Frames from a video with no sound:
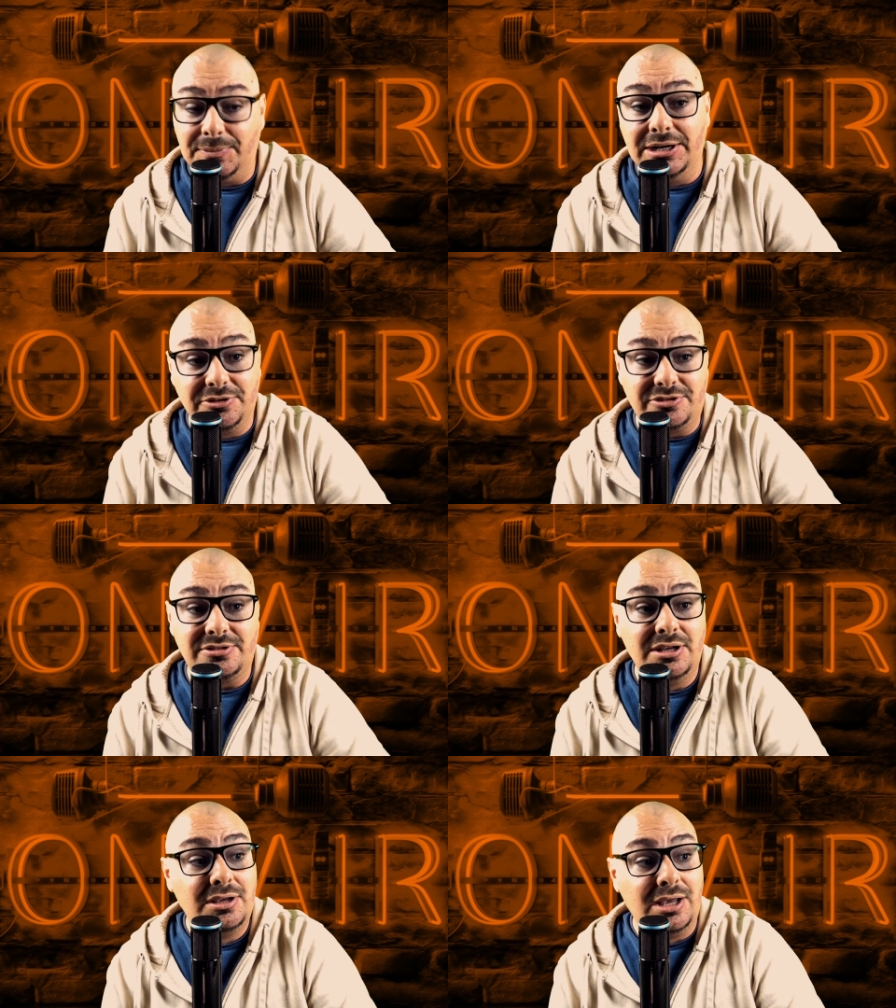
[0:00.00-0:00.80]
I mean,
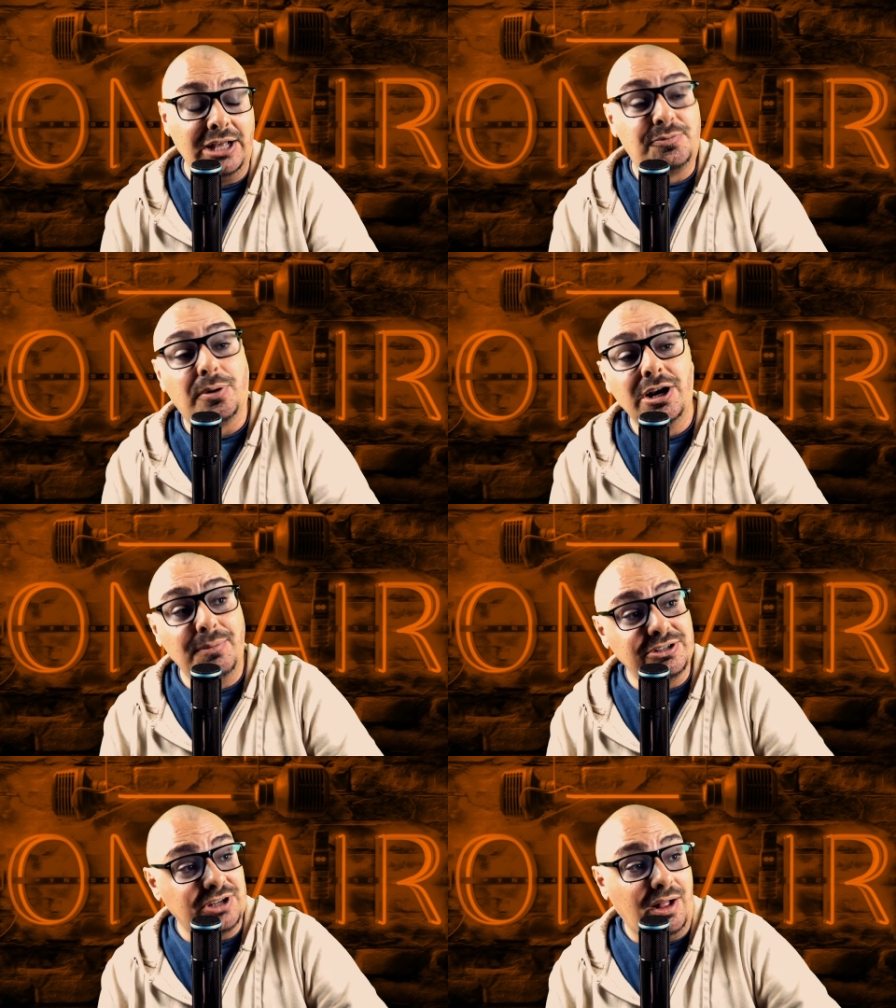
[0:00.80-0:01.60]
it's it's pretty
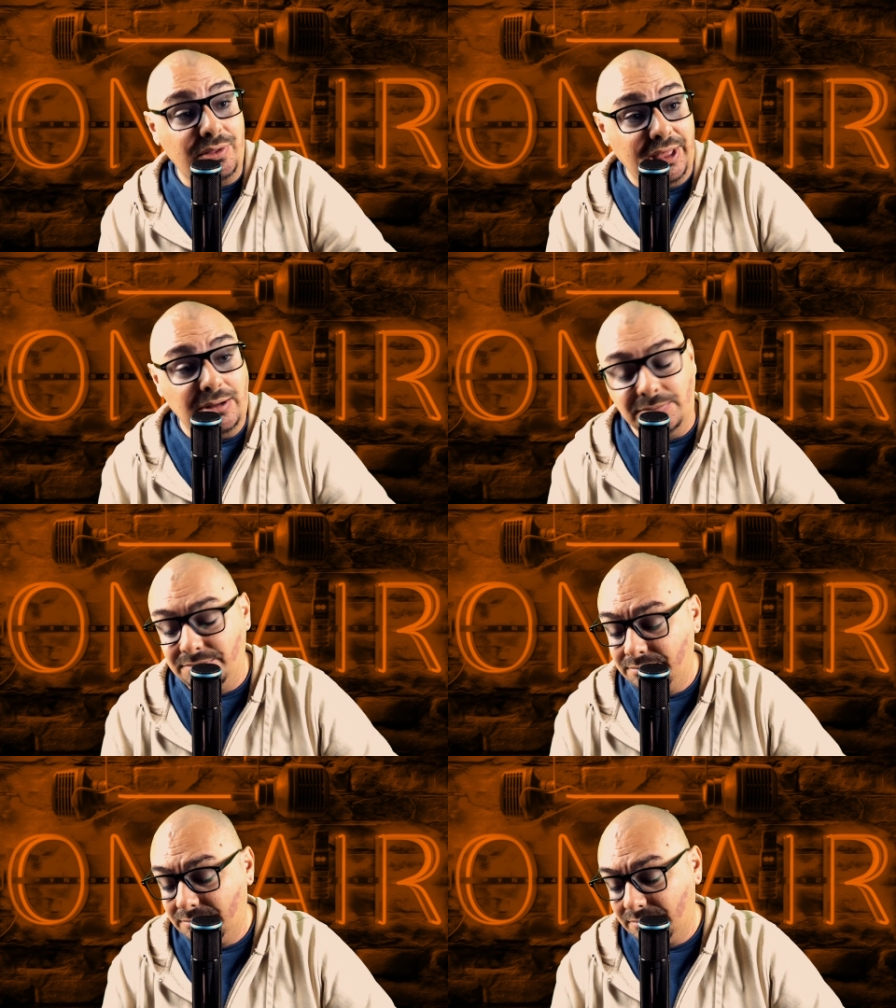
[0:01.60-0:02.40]
much all them.